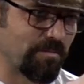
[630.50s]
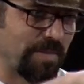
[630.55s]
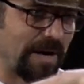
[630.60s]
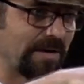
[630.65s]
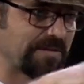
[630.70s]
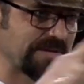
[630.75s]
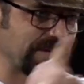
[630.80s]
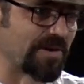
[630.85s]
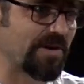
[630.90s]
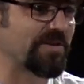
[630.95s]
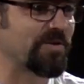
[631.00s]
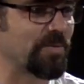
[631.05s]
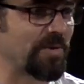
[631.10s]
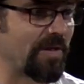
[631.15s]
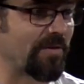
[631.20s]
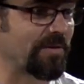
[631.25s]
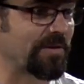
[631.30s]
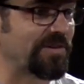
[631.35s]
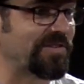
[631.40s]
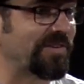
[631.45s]
bounce it onto
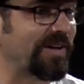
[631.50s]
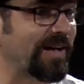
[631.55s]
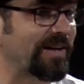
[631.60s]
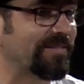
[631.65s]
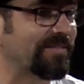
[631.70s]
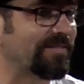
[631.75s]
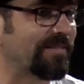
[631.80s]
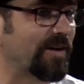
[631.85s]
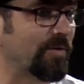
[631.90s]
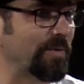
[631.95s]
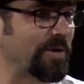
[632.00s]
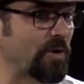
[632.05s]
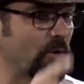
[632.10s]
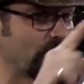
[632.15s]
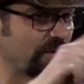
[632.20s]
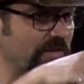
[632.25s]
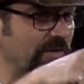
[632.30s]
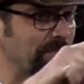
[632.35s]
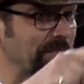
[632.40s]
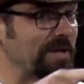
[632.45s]
another cassette right. and
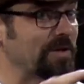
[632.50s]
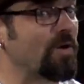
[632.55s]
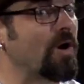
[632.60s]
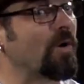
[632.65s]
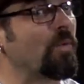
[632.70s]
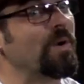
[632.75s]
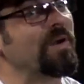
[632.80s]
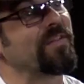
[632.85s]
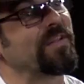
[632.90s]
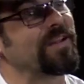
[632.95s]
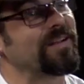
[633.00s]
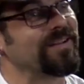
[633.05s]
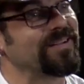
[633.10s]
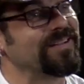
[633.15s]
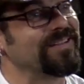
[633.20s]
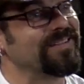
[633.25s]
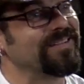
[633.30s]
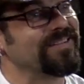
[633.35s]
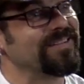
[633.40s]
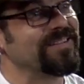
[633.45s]
record something along with it.
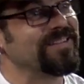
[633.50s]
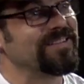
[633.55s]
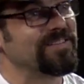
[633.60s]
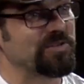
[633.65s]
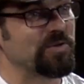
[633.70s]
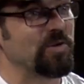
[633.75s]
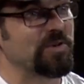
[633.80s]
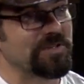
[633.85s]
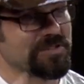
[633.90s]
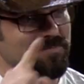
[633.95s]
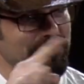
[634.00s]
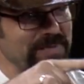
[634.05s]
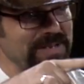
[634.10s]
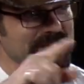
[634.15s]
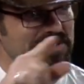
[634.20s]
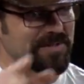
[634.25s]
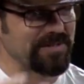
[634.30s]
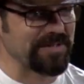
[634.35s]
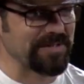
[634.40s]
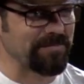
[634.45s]
Right. So it's
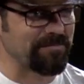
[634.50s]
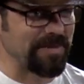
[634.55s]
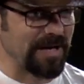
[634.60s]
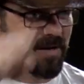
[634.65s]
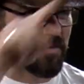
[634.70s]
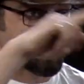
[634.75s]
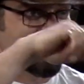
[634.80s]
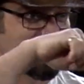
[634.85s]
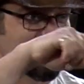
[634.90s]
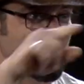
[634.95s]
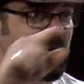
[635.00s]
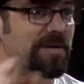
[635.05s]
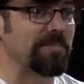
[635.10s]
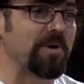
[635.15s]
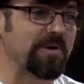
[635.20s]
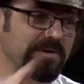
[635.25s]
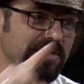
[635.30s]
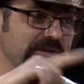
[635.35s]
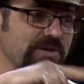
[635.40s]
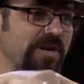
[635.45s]
basically bouncing and
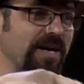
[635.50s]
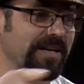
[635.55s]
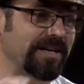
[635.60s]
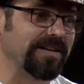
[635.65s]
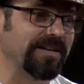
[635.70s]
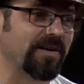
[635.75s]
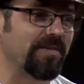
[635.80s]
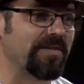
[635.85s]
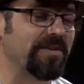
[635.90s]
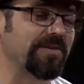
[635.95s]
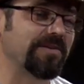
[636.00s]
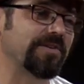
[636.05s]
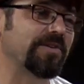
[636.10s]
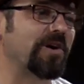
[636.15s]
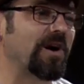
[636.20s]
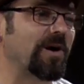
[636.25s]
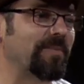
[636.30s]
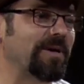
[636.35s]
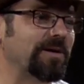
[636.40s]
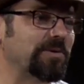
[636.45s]
multi-tracking. Now the only
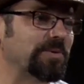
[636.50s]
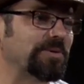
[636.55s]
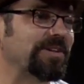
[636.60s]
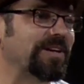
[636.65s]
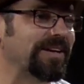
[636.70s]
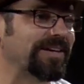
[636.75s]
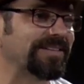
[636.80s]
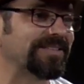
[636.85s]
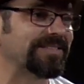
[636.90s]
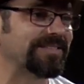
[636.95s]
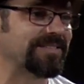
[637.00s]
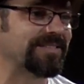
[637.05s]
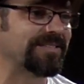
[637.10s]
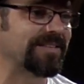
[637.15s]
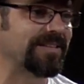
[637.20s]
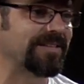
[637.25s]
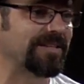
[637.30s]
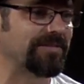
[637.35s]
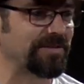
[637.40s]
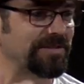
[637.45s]
drawback with that is is
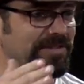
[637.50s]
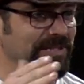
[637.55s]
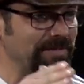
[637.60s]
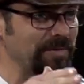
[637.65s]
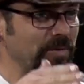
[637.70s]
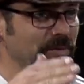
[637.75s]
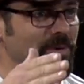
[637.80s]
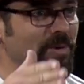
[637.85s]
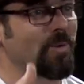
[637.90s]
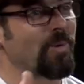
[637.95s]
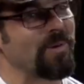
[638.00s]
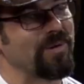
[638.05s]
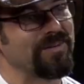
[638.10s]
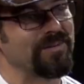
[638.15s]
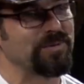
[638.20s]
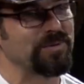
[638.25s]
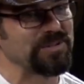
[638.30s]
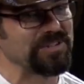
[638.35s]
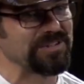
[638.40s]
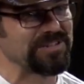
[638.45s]
that every time you record
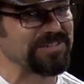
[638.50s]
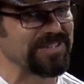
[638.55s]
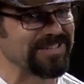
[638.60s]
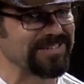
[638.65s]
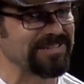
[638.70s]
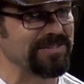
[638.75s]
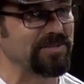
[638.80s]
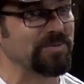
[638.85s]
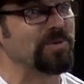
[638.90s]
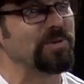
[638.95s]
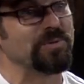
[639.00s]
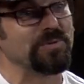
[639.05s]
onto a cassette, you